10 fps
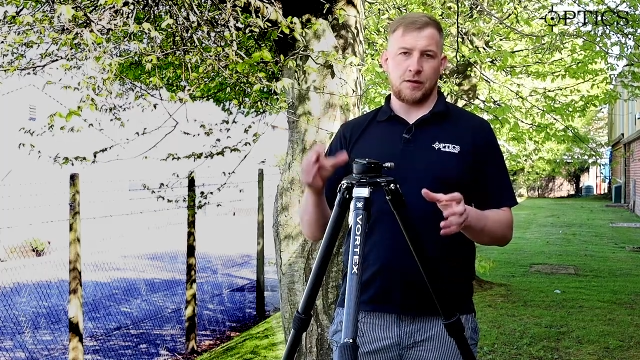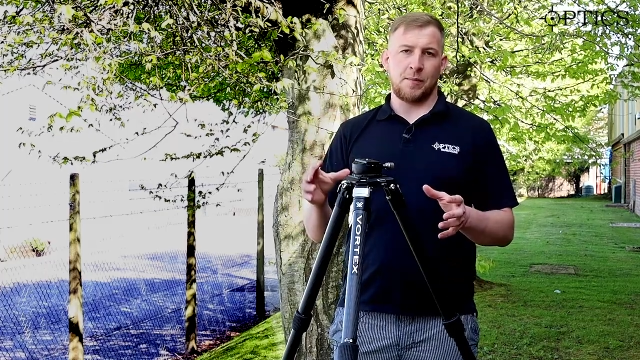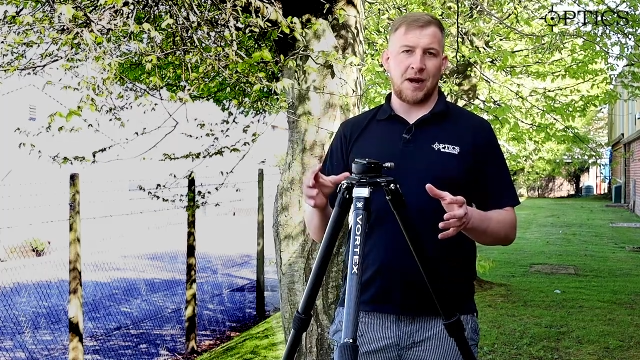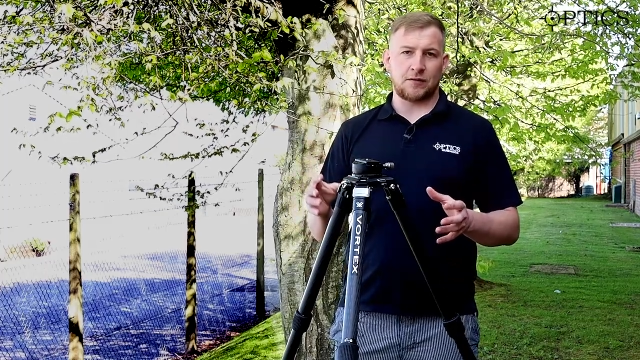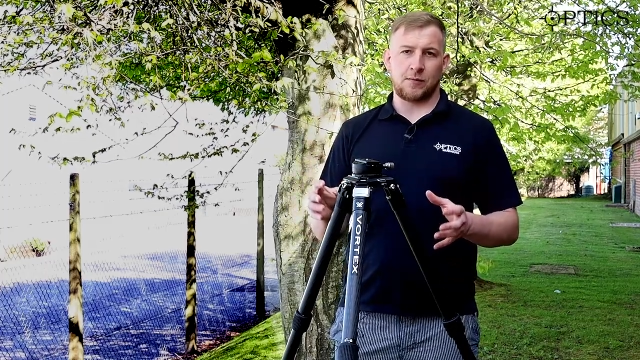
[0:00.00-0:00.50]
the
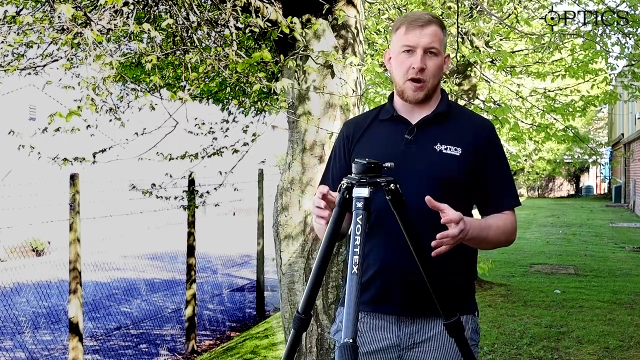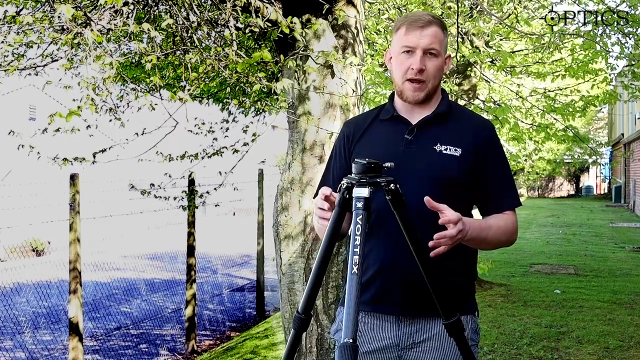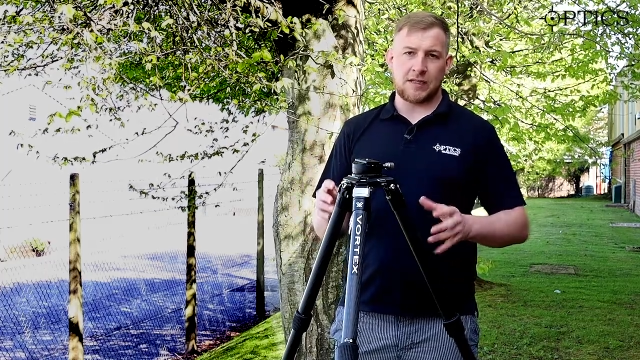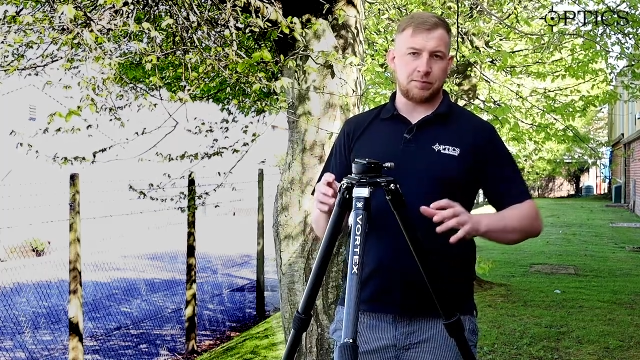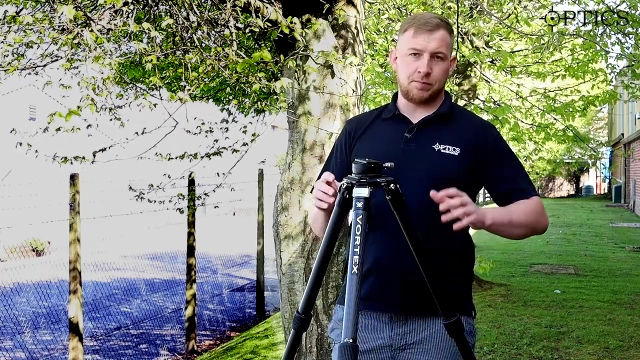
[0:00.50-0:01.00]
maximum
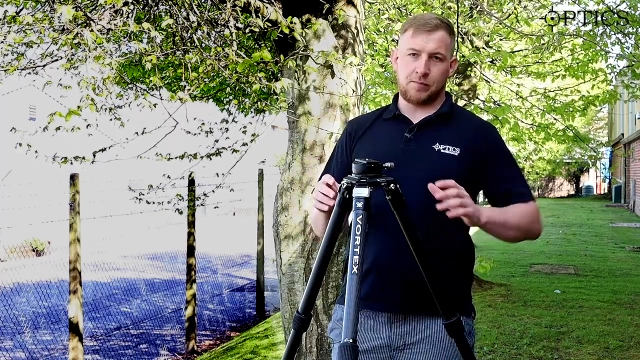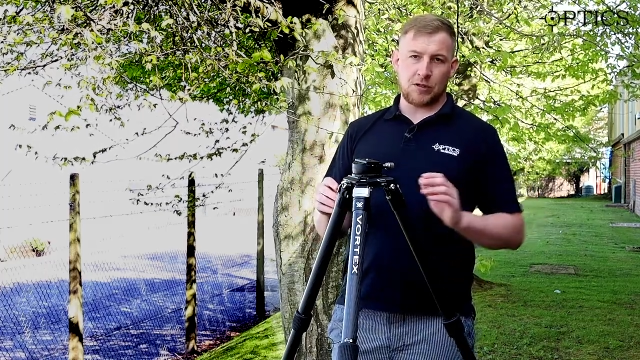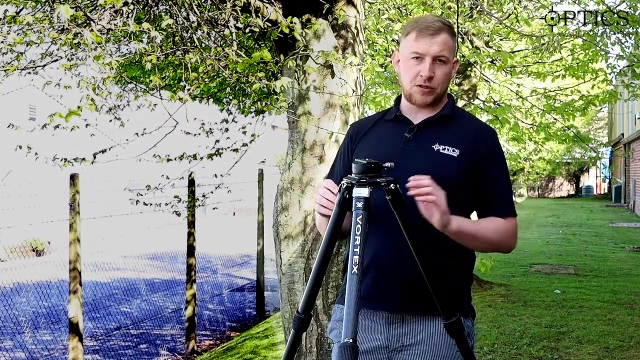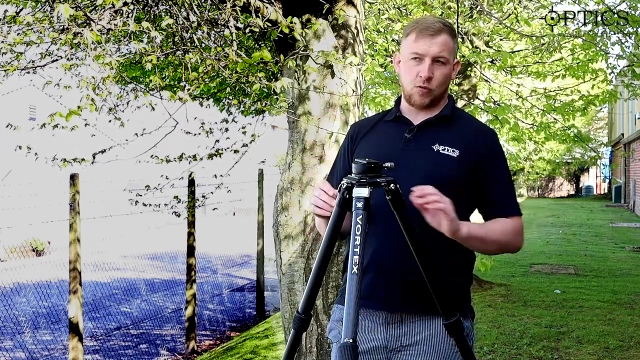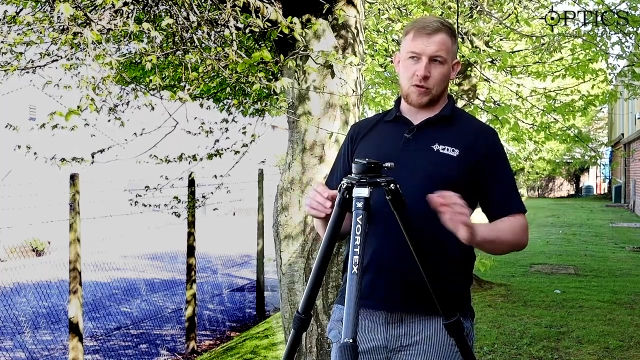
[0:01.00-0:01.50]
height is
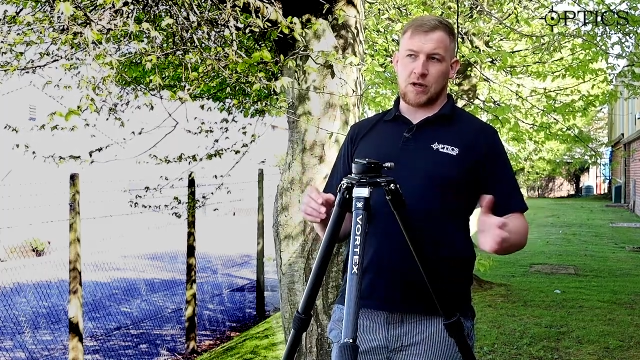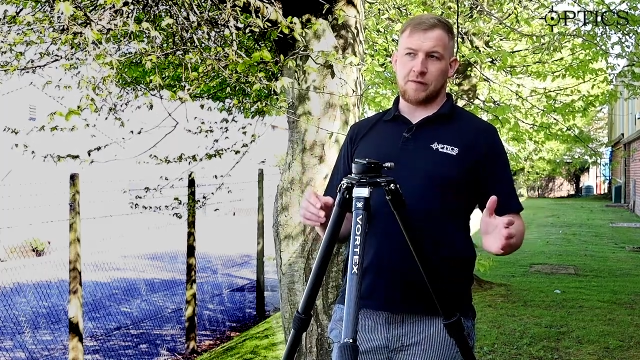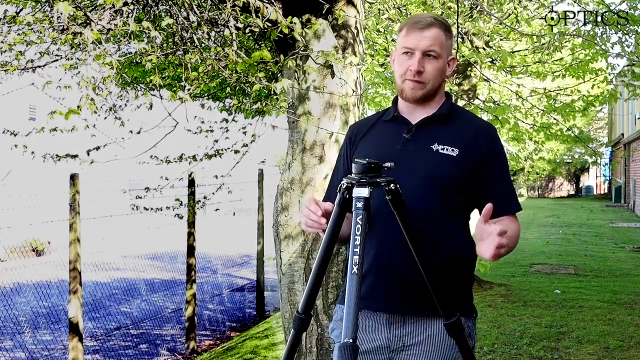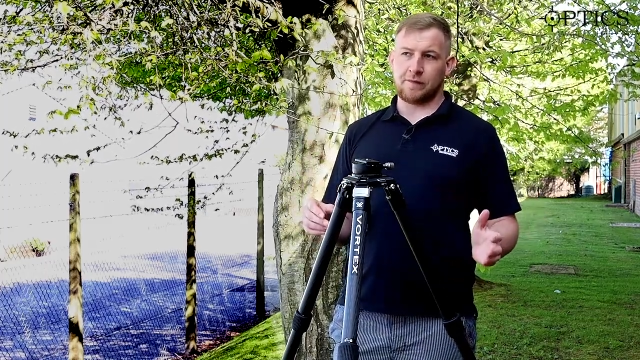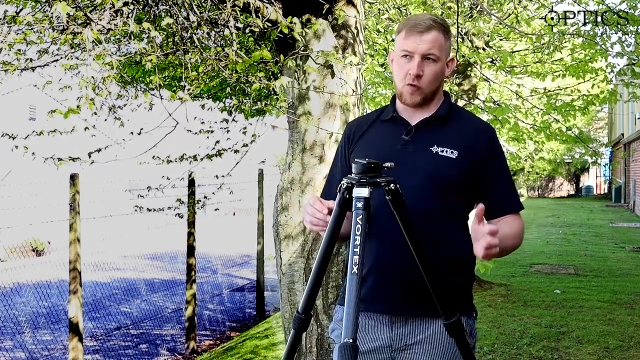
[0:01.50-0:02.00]
tall
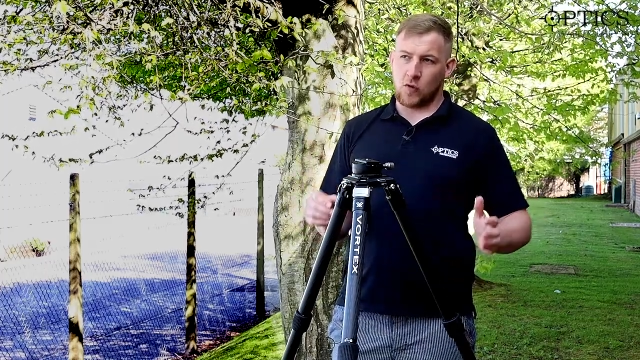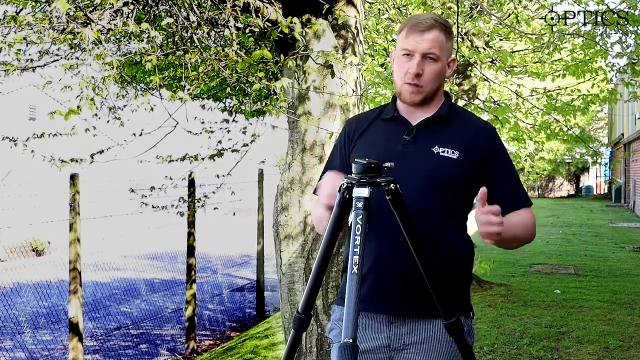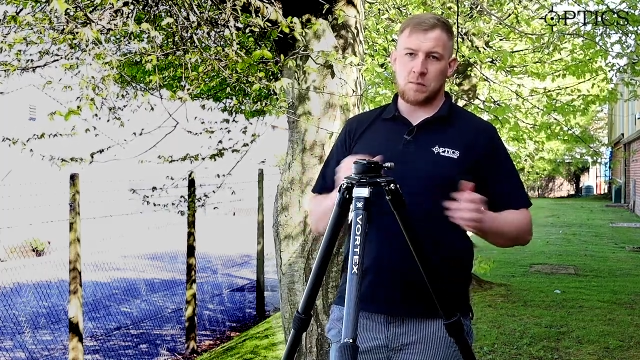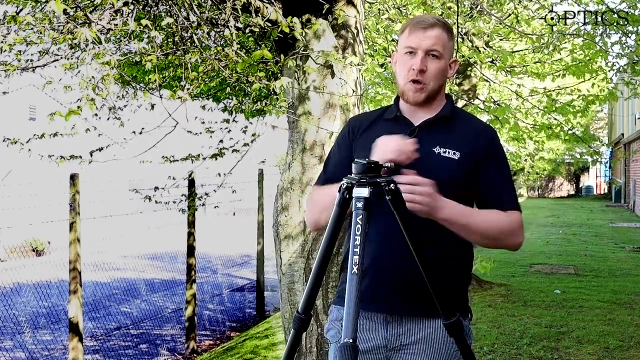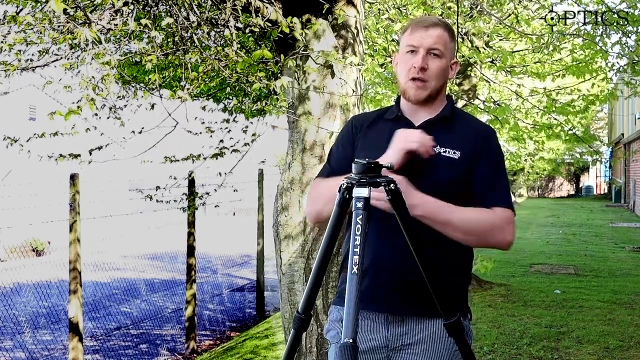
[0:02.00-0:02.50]
enough for
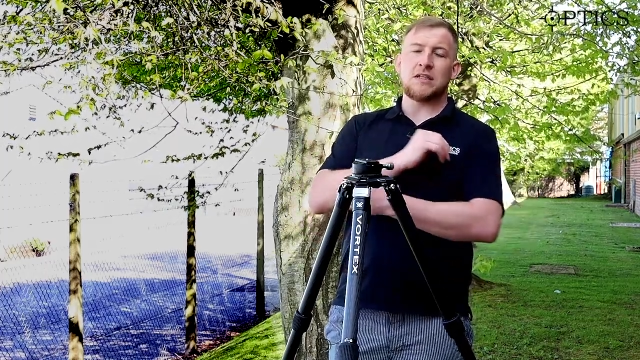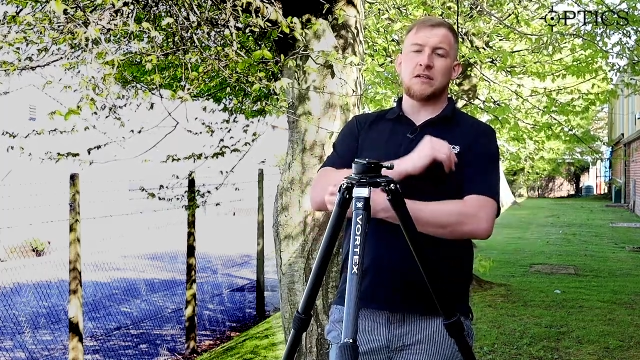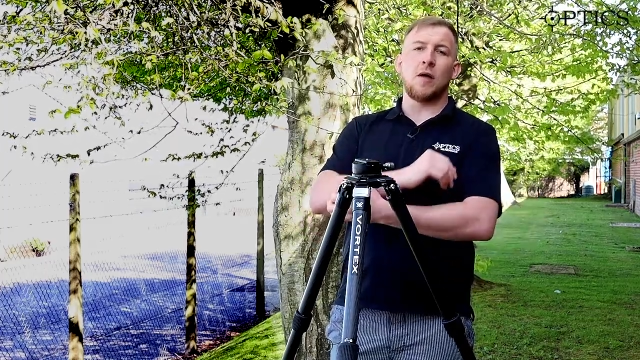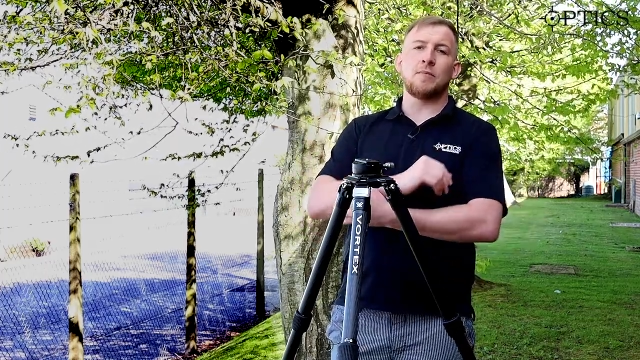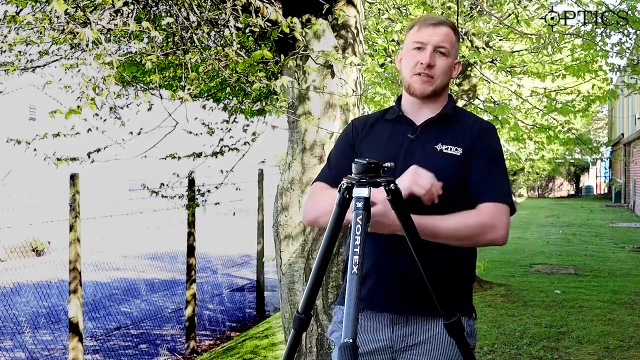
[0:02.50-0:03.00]

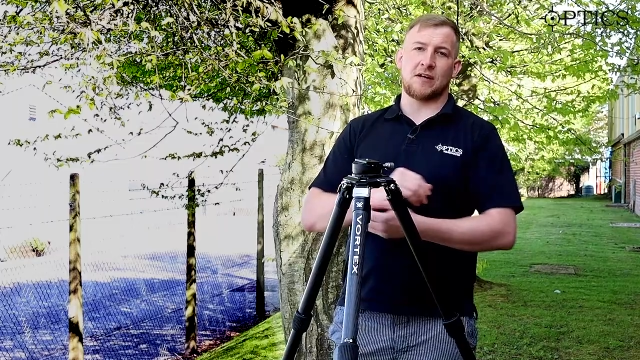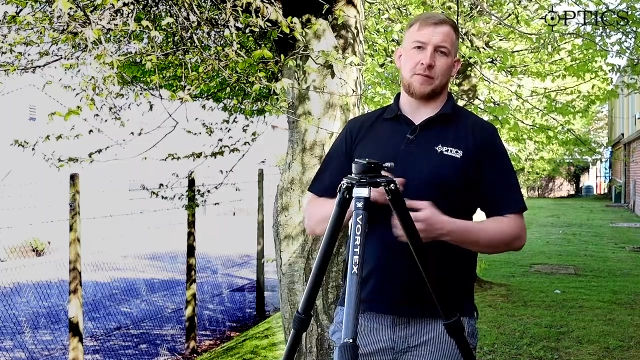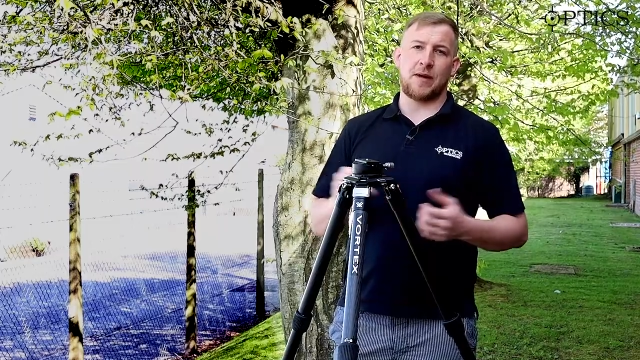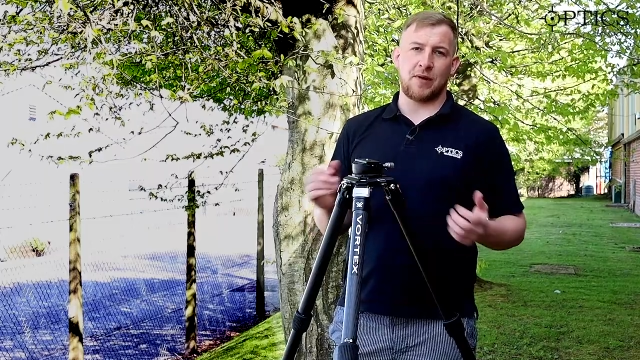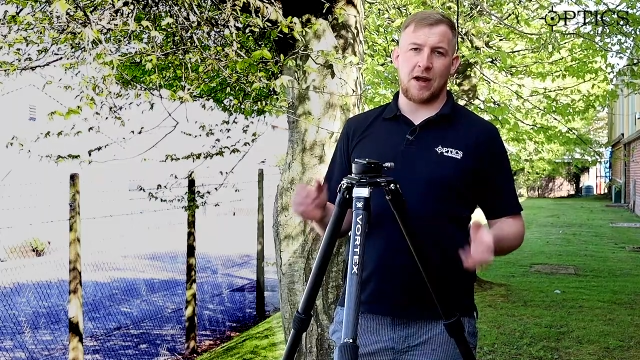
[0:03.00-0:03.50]
99%
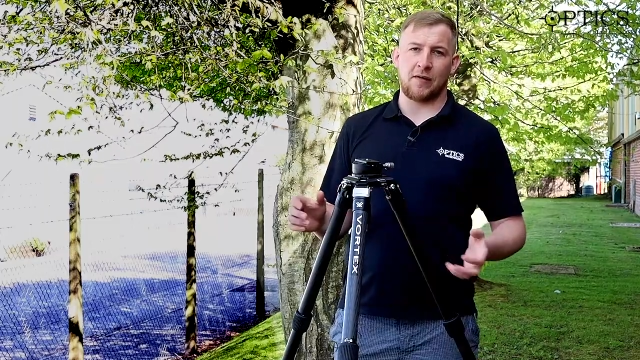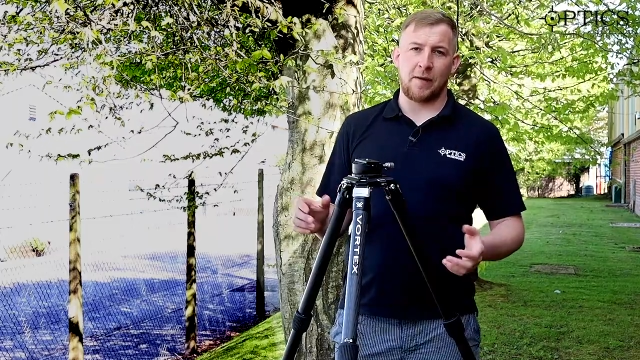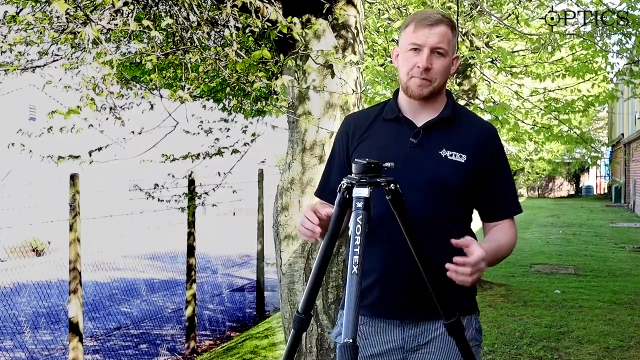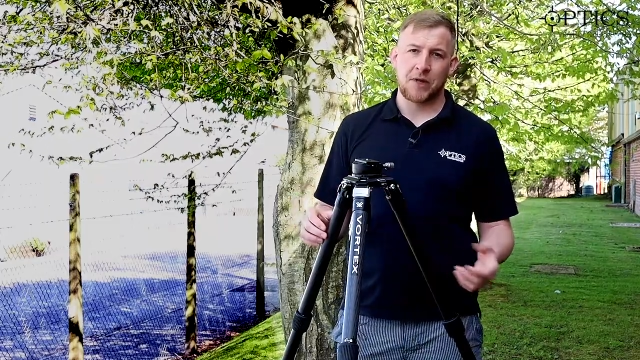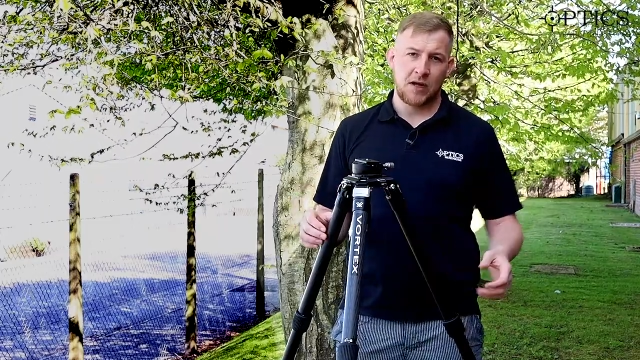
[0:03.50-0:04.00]
of people out there.